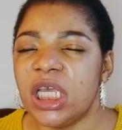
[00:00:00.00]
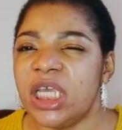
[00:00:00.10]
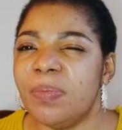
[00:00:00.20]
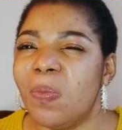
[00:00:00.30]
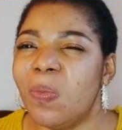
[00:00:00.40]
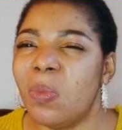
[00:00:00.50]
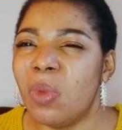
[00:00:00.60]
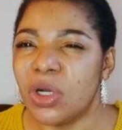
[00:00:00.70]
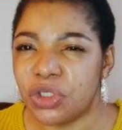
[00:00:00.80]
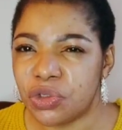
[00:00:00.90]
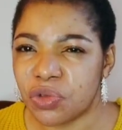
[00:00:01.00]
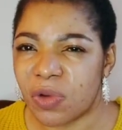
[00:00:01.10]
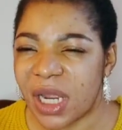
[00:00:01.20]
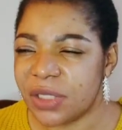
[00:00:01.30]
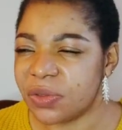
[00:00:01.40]
it
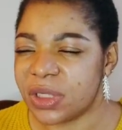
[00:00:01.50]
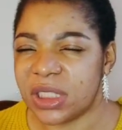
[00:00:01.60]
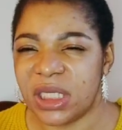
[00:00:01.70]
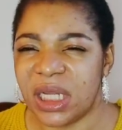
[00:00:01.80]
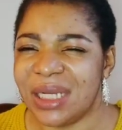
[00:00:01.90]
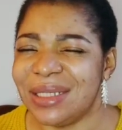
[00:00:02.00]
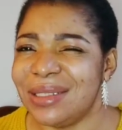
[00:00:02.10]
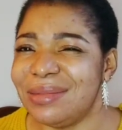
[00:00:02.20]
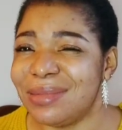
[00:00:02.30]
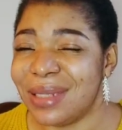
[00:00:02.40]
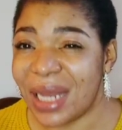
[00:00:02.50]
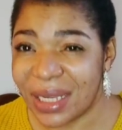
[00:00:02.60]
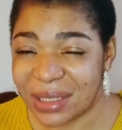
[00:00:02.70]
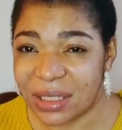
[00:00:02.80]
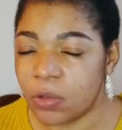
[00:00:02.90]
moisturizes your skin and it
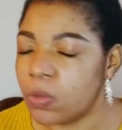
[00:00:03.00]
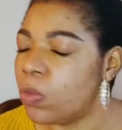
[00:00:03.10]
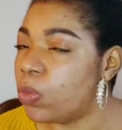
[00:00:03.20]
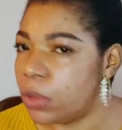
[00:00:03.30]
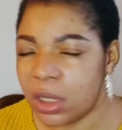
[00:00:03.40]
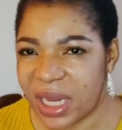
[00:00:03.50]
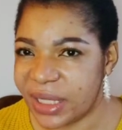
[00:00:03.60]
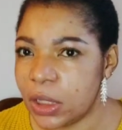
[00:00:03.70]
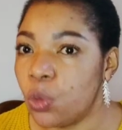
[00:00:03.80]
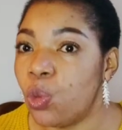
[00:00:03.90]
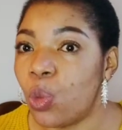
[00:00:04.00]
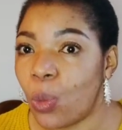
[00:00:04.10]
lighten, not lighten,